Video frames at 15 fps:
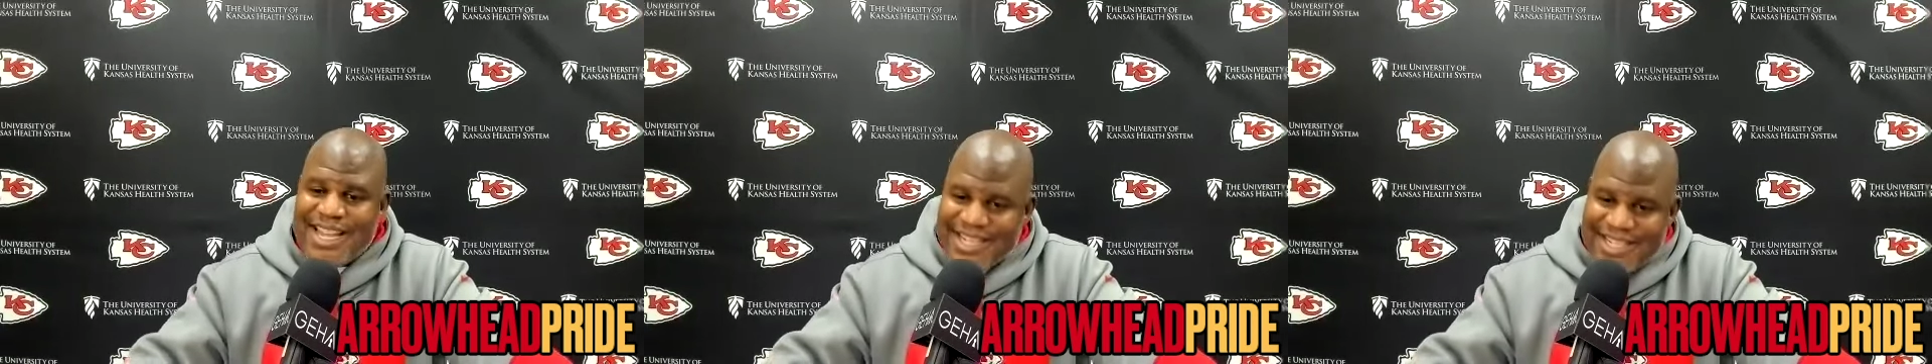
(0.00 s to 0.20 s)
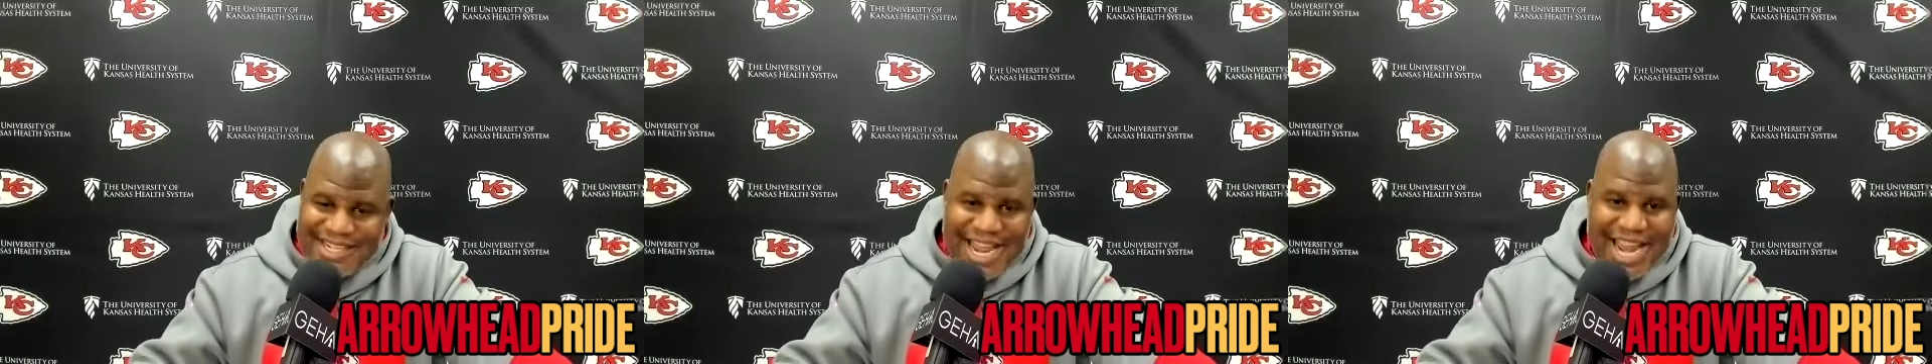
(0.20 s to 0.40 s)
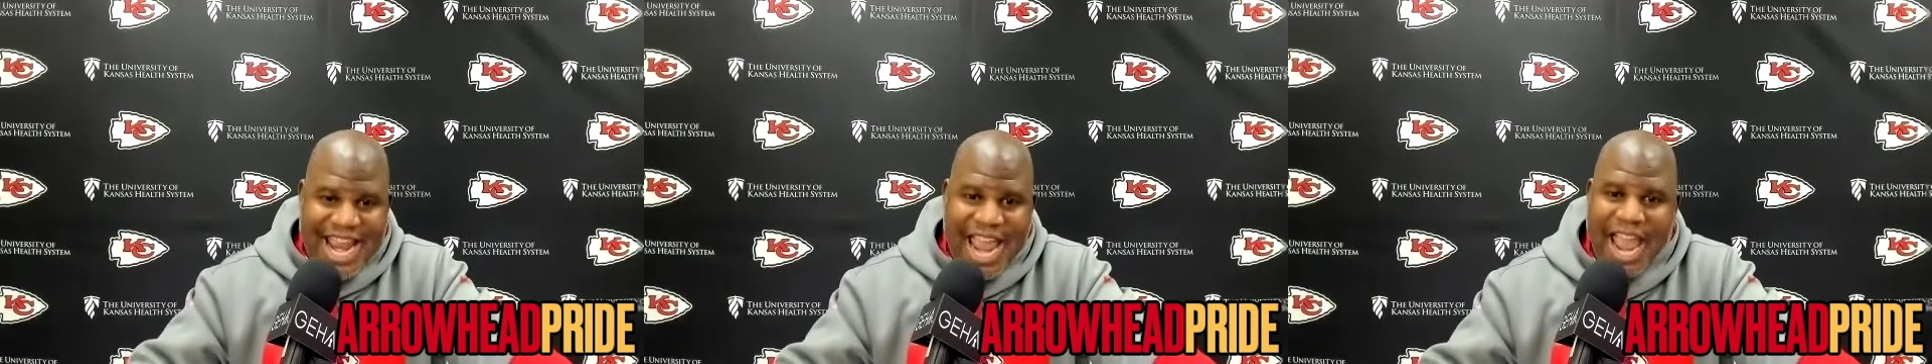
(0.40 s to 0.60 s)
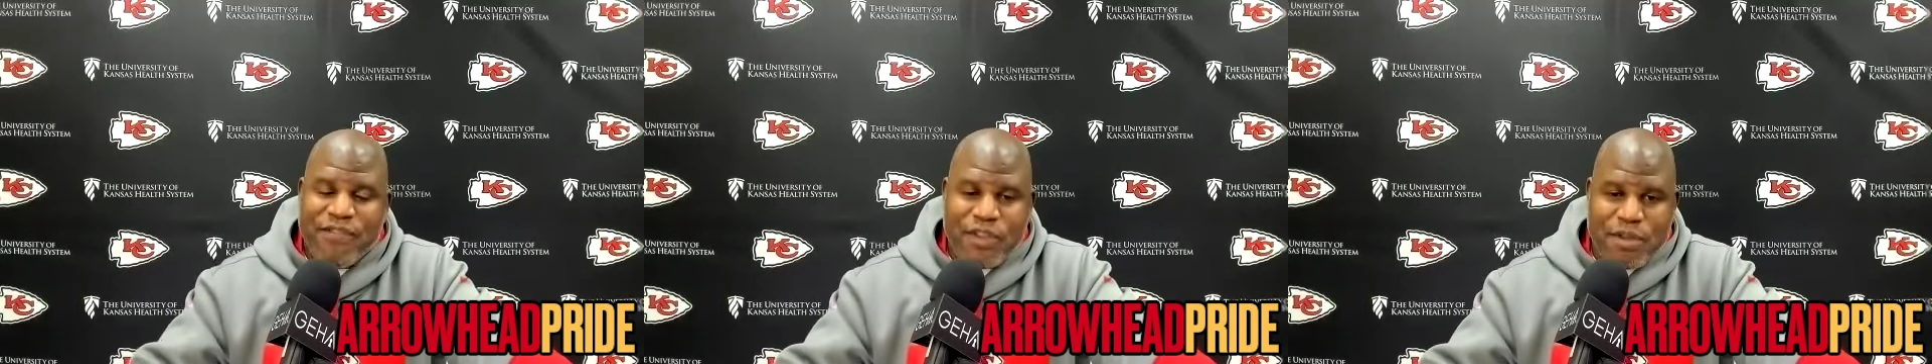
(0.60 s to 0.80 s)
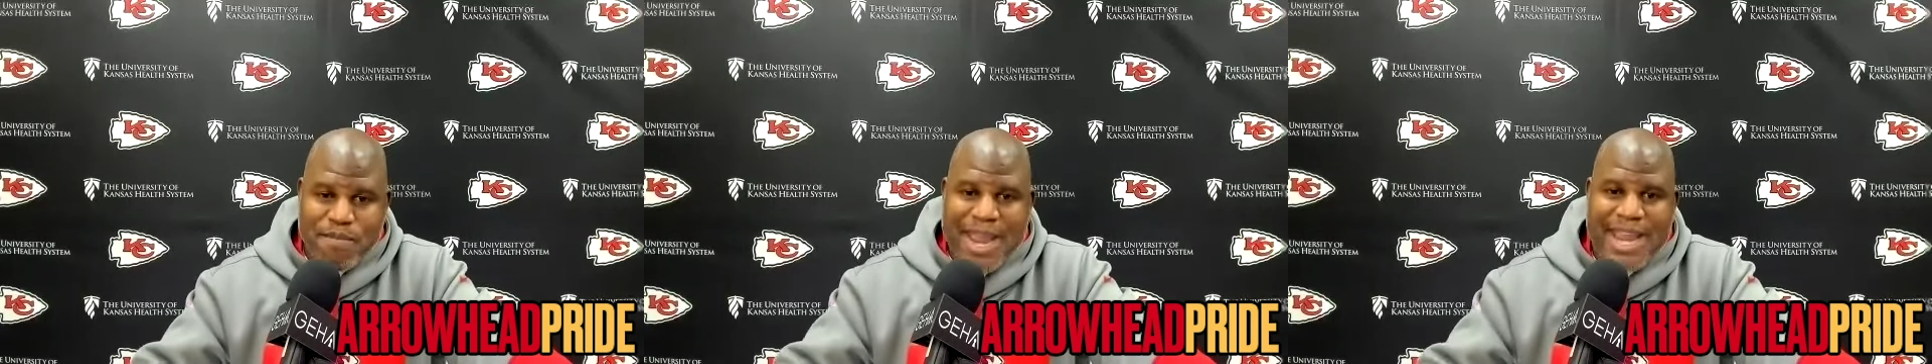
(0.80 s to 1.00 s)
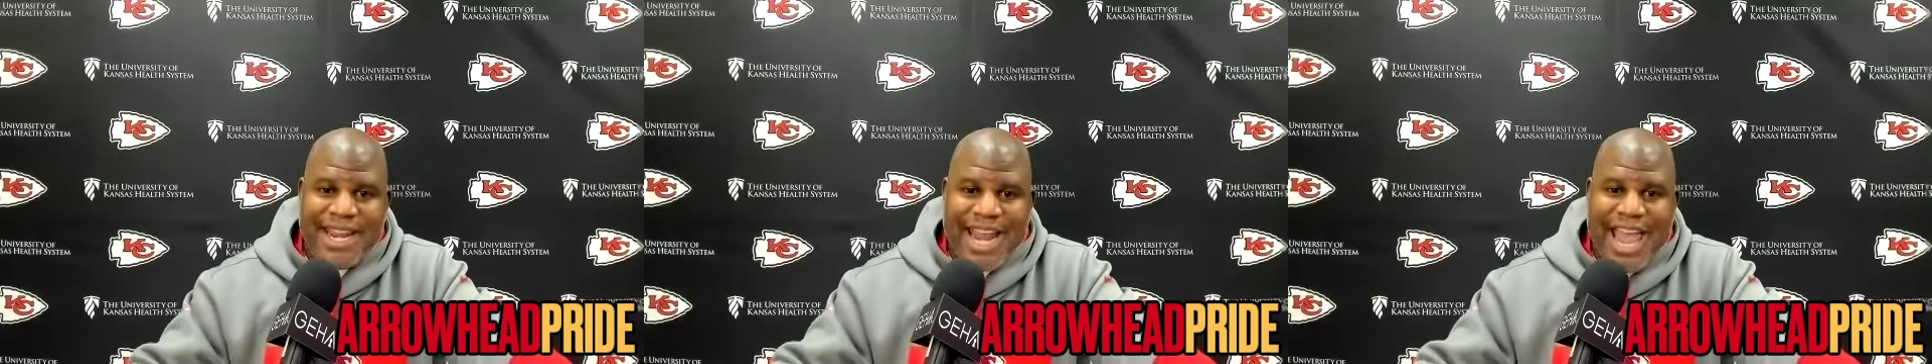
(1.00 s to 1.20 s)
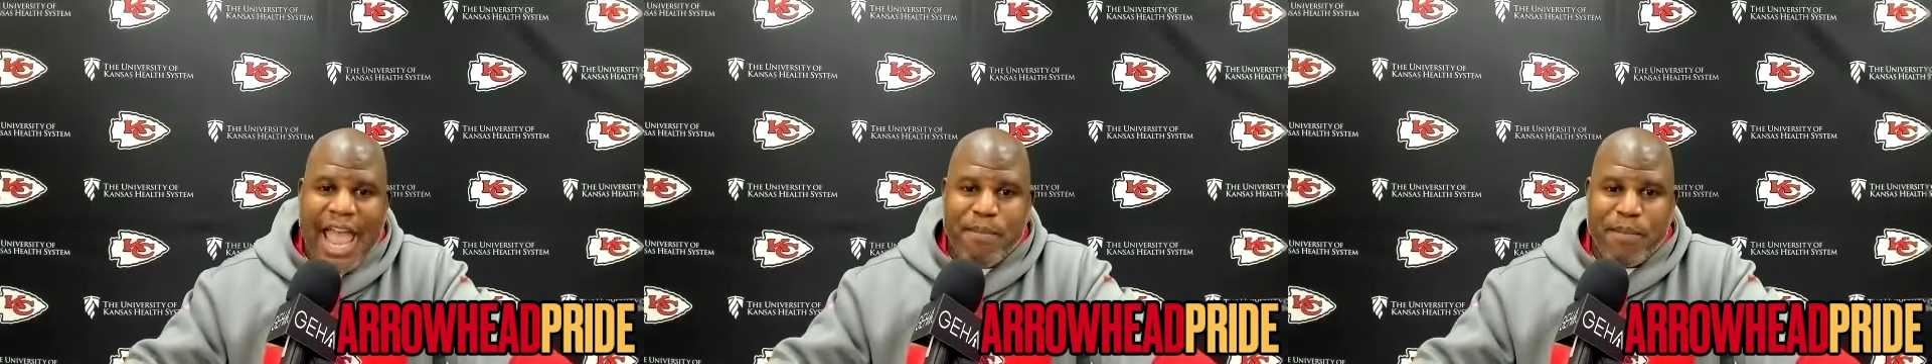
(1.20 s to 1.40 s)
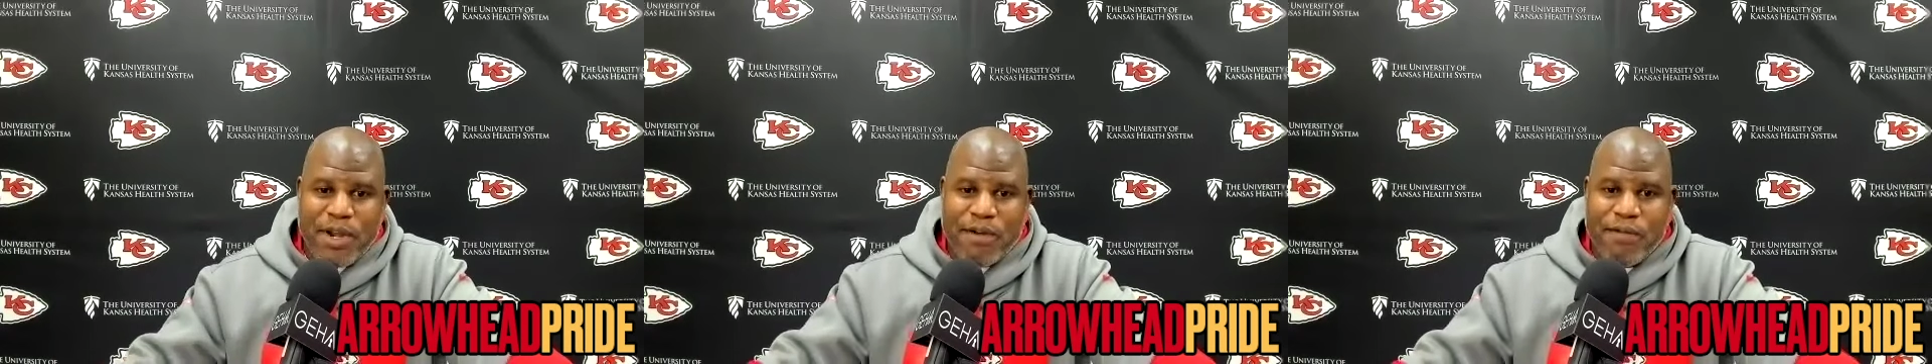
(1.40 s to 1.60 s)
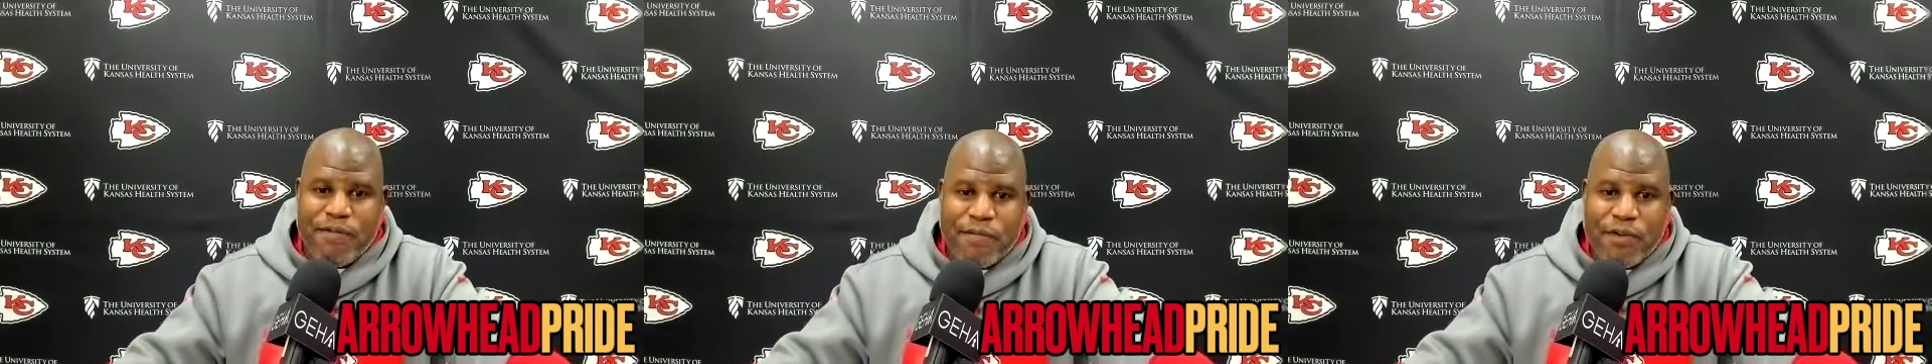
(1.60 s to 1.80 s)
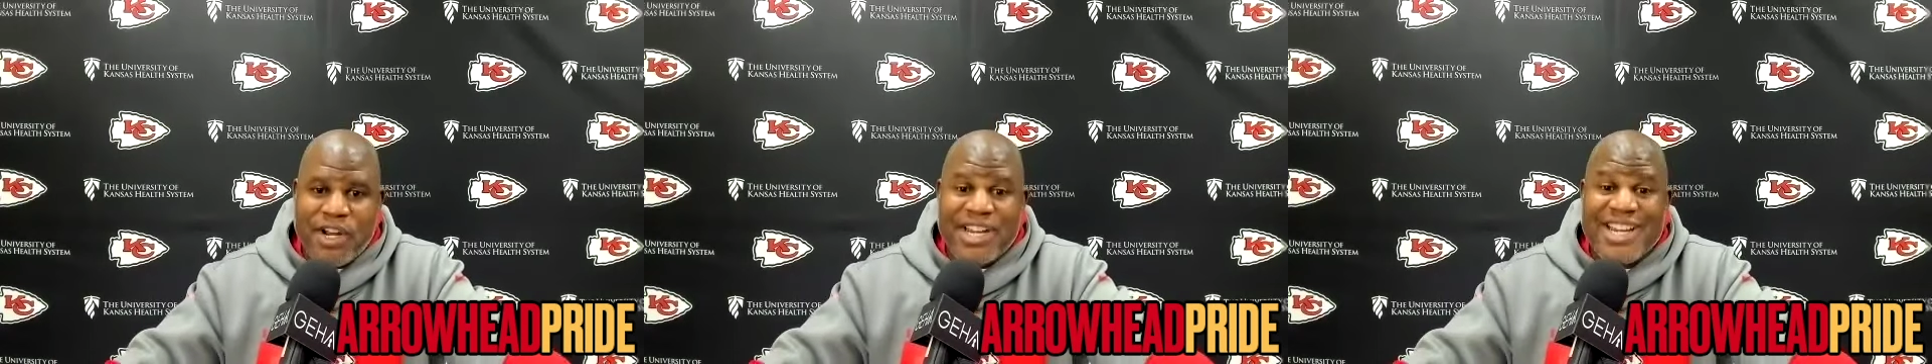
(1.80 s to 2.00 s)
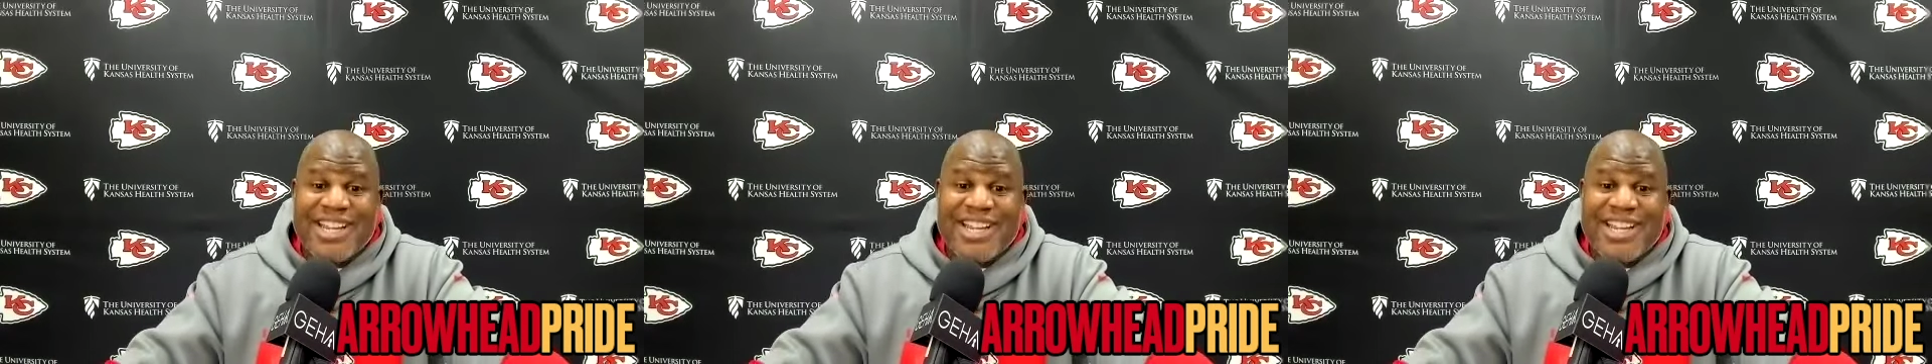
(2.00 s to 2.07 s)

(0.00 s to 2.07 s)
they have to make it happen up front